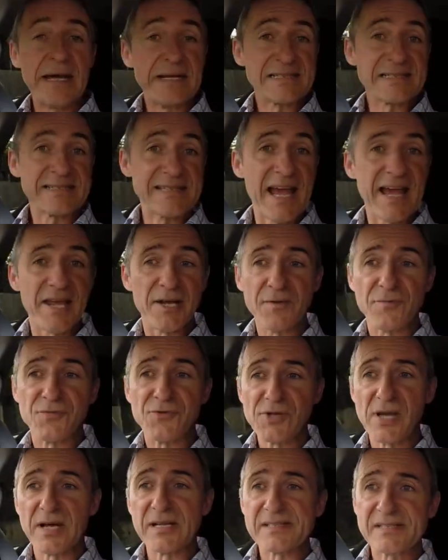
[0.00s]
Instead
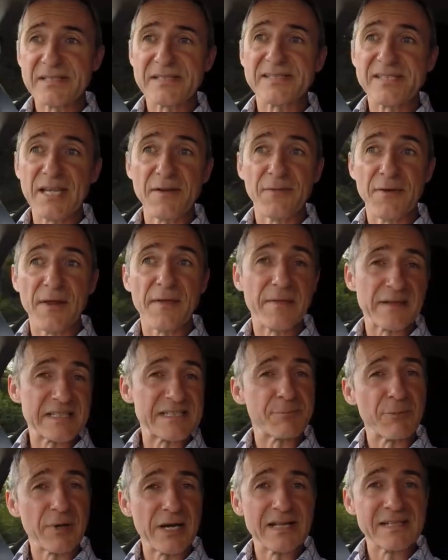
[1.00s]
of just stiffening the
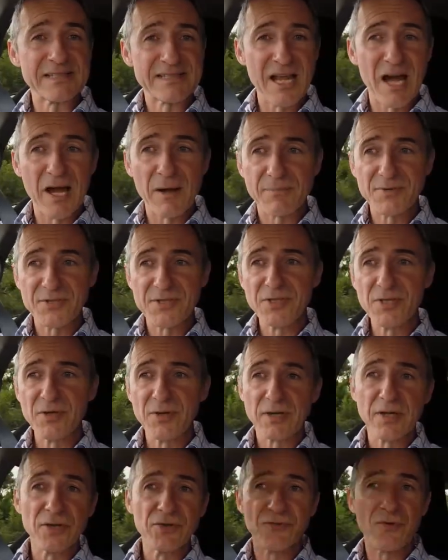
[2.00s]
springs up
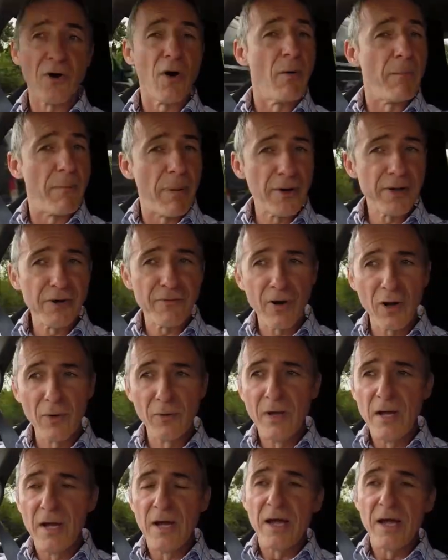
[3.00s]
to control body roll,